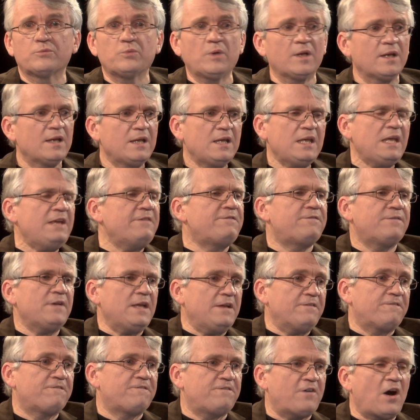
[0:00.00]
Well,
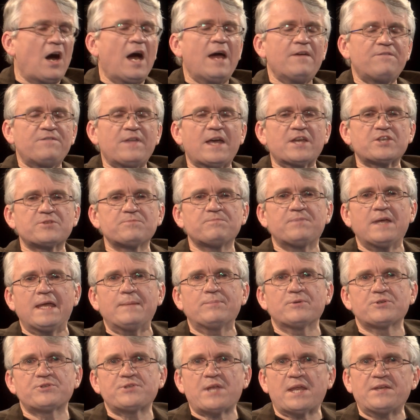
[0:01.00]
if 5,000
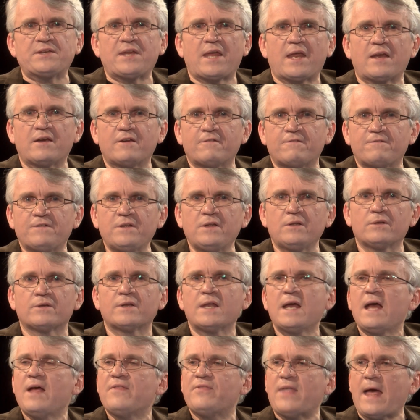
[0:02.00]
people sat down in a
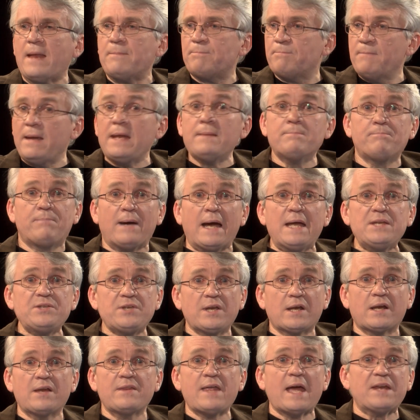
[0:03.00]
field, that meant
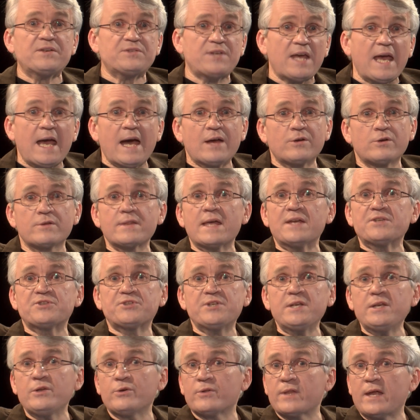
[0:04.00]
basically that town or that
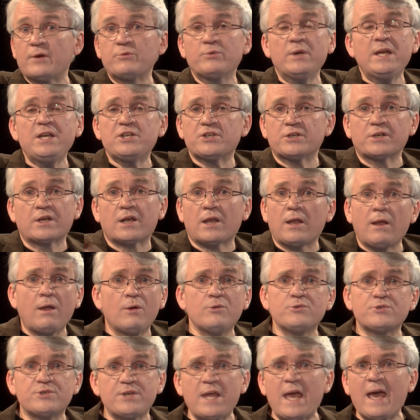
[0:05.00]
city or that region
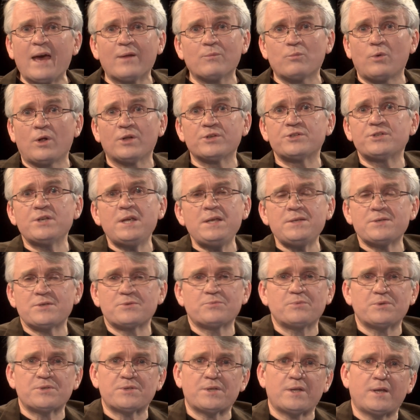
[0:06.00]
closed down while Jesus
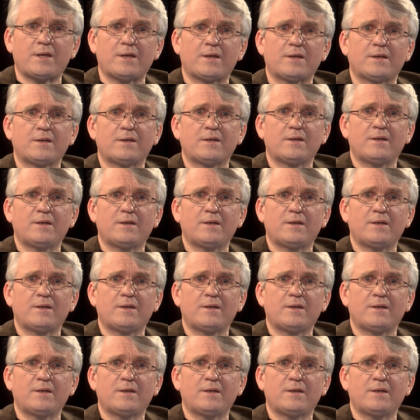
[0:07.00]
was there.